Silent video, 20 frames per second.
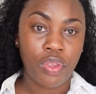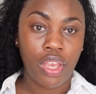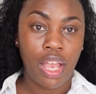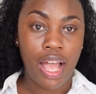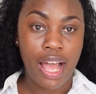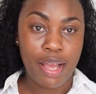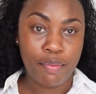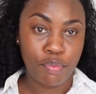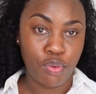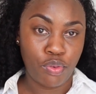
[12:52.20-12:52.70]

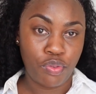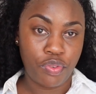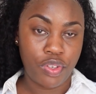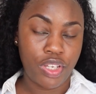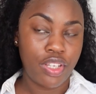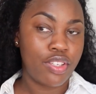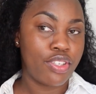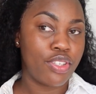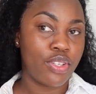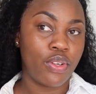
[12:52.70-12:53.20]

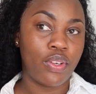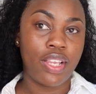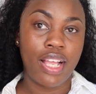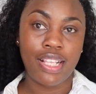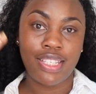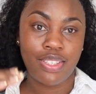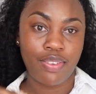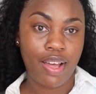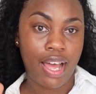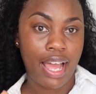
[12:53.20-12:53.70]
iMovie. So
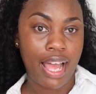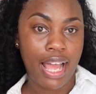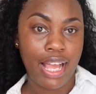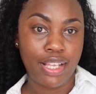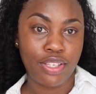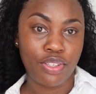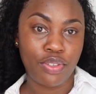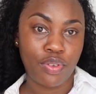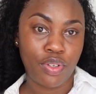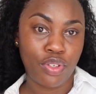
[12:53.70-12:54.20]
that's why I
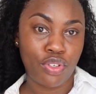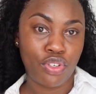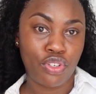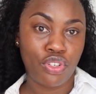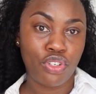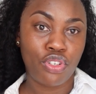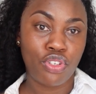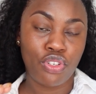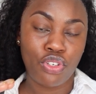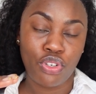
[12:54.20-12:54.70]

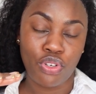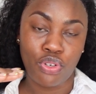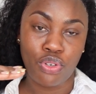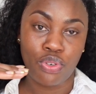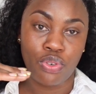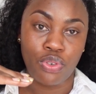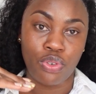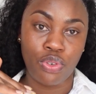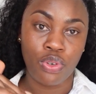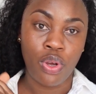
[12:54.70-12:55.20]
switched
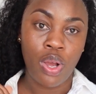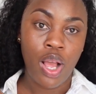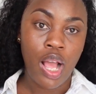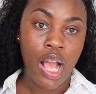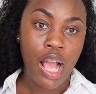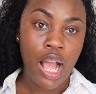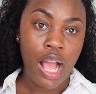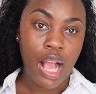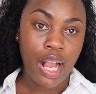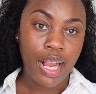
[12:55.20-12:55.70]
to
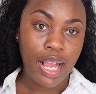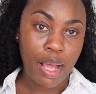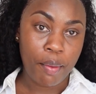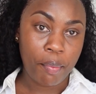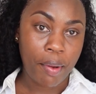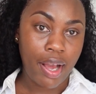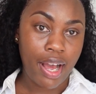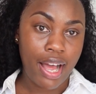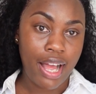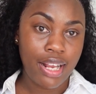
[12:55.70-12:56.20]

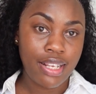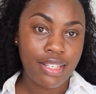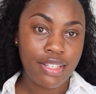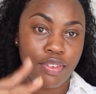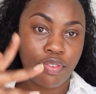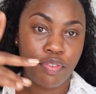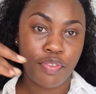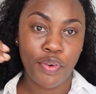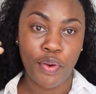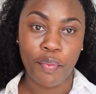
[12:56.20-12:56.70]
CapCut
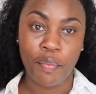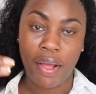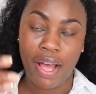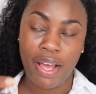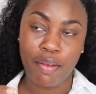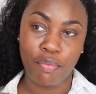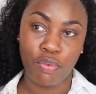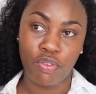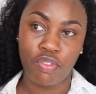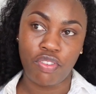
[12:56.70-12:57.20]
from
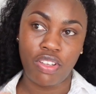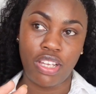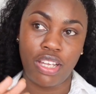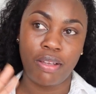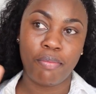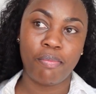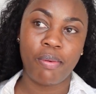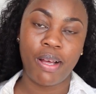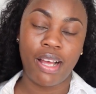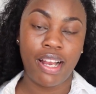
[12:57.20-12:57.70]

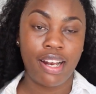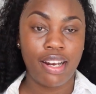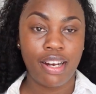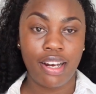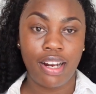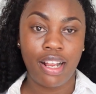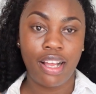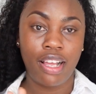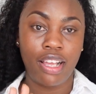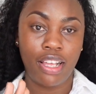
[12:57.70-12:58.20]
iMovie. But
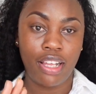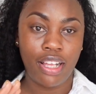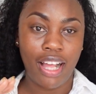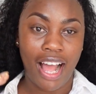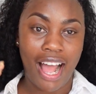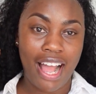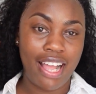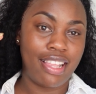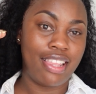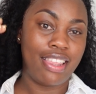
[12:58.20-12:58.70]

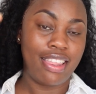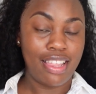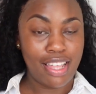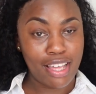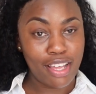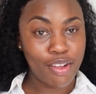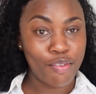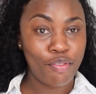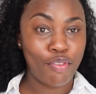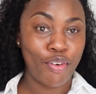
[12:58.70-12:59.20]
I
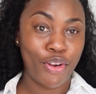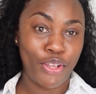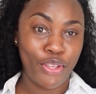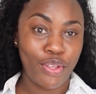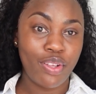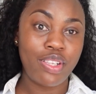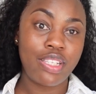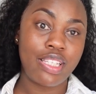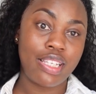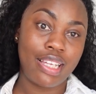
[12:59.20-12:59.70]
think for
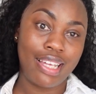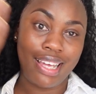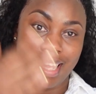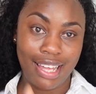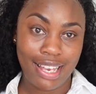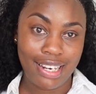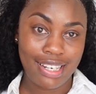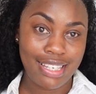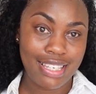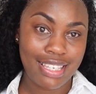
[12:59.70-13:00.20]
you to
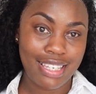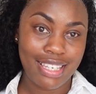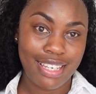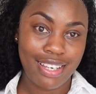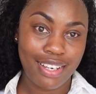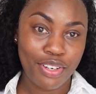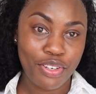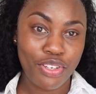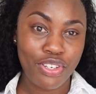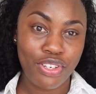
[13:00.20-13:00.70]
get
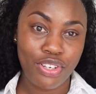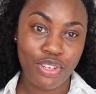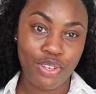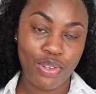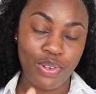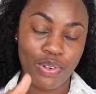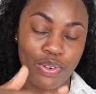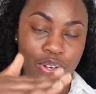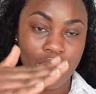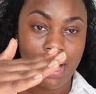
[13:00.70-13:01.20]

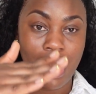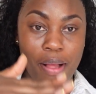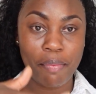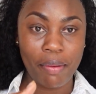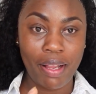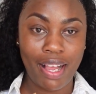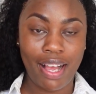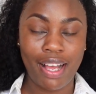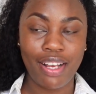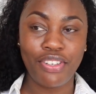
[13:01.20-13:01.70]
to
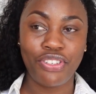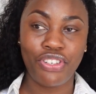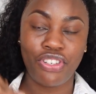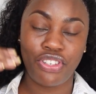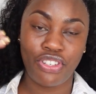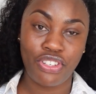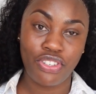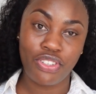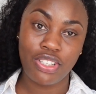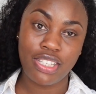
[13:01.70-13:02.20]
CapCut, you
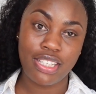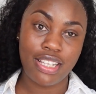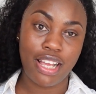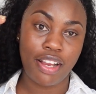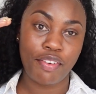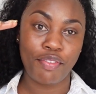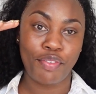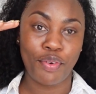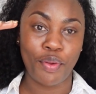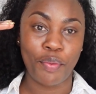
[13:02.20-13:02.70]
should
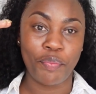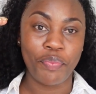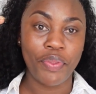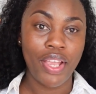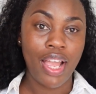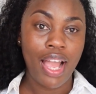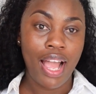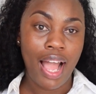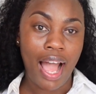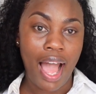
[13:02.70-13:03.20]
start from
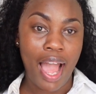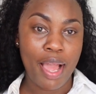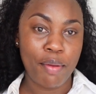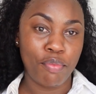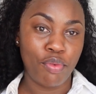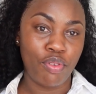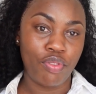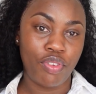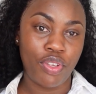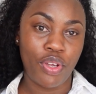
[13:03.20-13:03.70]

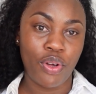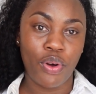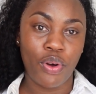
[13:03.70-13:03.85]
iMovie